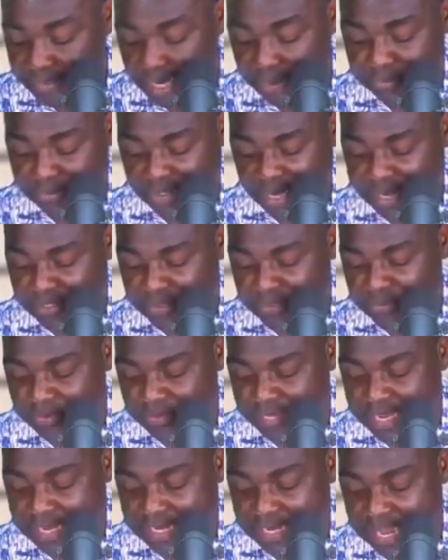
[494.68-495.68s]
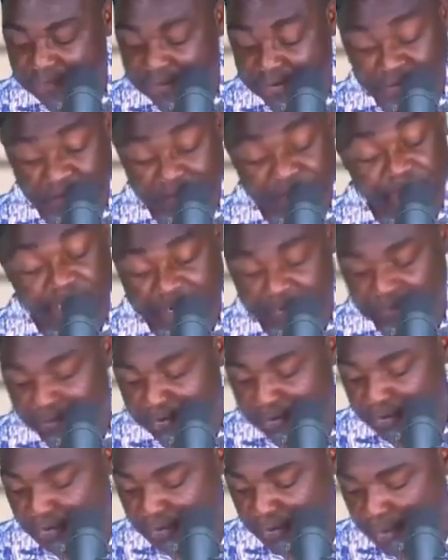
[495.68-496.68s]
I'm trying to get everything right
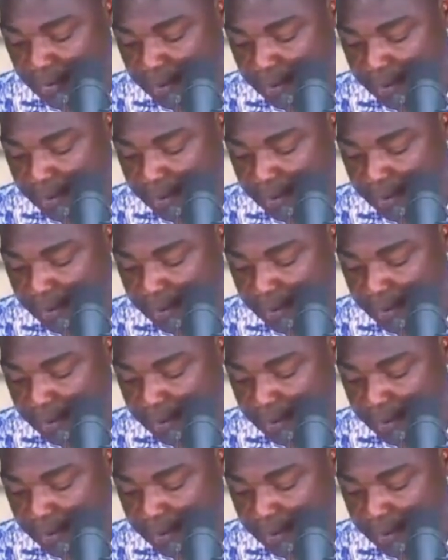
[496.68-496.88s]
for you.